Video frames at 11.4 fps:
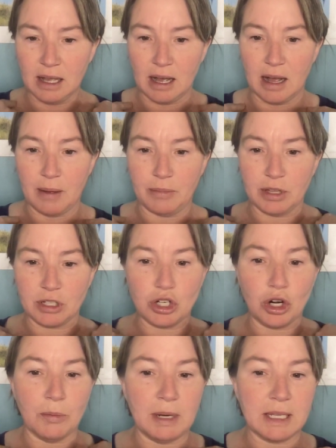um, the
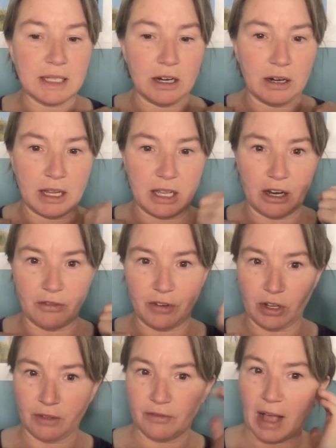terminus area here for
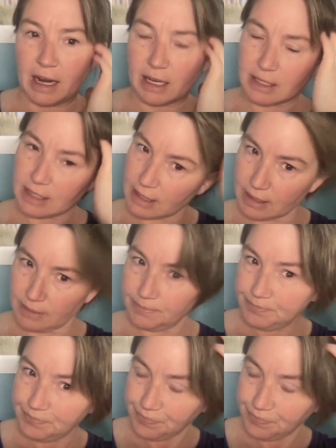your lymphatic system.